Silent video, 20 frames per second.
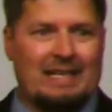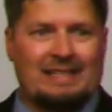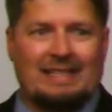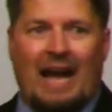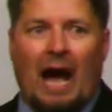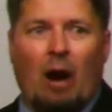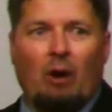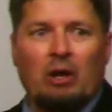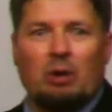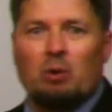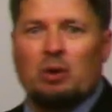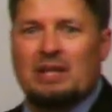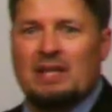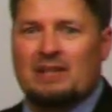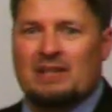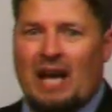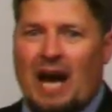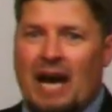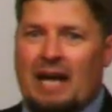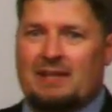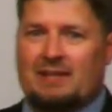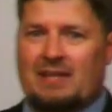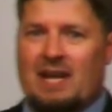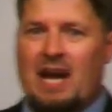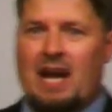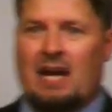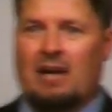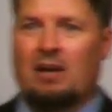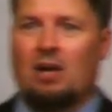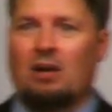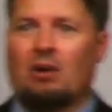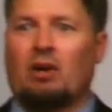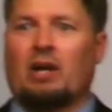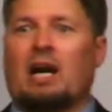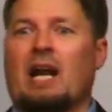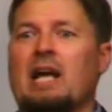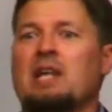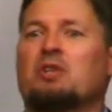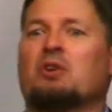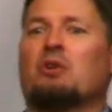doubting what this guy is saying. Look, an
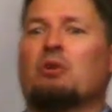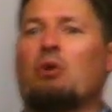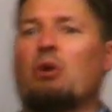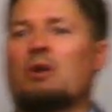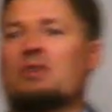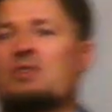angel of the Lord